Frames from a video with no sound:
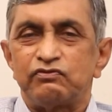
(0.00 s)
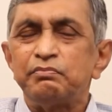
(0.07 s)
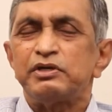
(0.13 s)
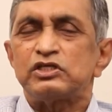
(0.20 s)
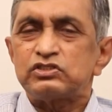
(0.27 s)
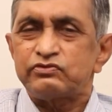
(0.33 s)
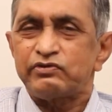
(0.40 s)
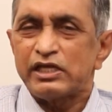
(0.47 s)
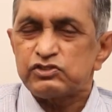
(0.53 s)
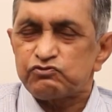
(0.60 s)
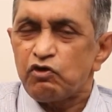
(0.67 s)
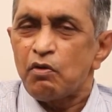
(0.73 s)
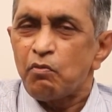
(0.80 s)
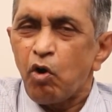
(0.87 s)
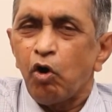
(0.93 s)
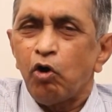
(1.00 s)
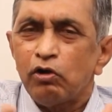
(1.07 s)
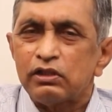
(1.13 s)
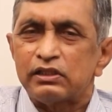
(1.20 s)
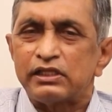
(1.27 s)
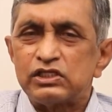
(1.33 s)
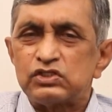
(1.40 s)
we must transform
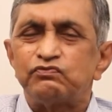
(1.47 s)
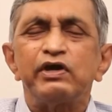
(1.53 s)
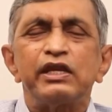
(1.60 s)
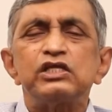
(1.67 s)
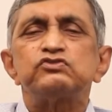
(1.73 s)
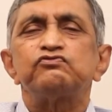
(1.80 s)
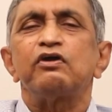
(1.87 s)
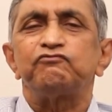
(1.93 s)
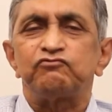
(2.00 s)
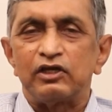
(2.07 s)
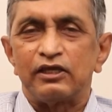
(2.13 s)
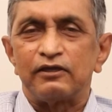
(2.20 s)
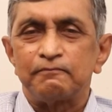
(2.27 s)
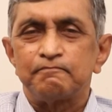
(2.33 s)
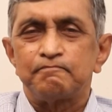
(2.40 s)
all these very swiftly.